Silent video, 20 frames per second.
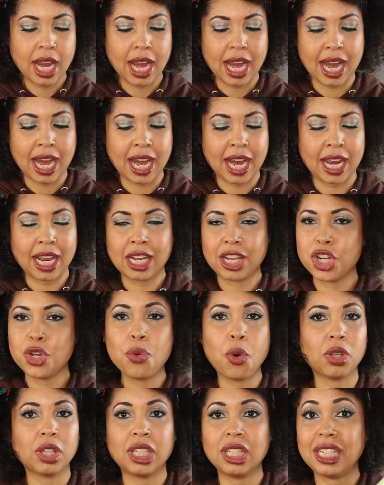and
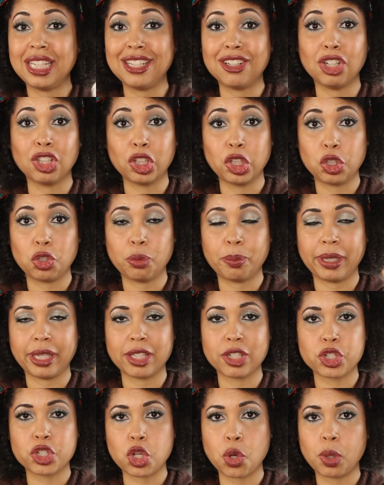you only need a little
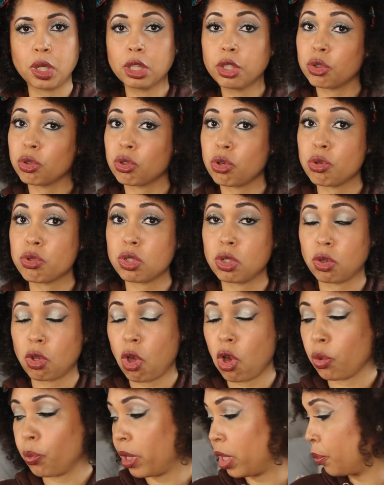bit, so a little goes a
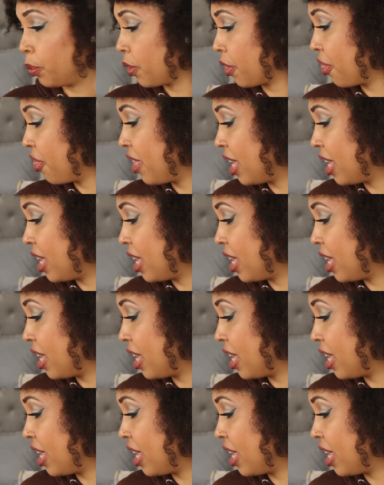long way with